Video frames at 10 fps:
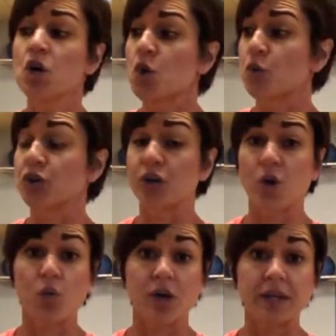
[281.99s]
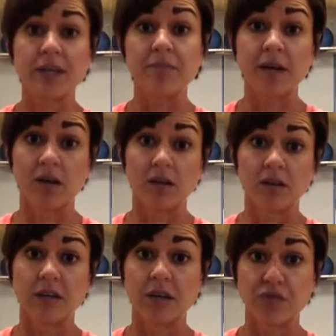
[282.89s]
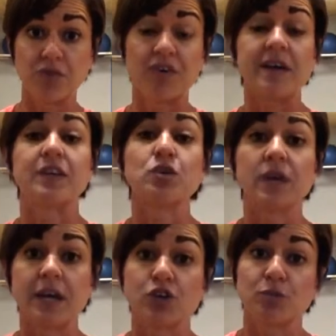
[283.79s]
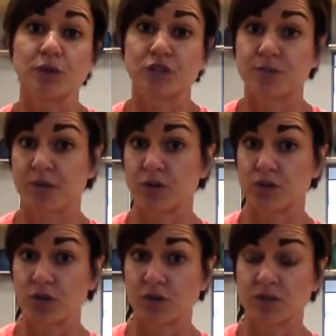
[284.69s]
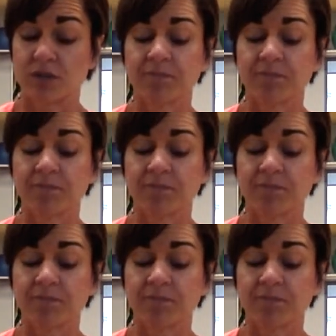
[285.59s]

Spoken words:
where you're going to work in the middle if you find that you can't do push-ups on your toes.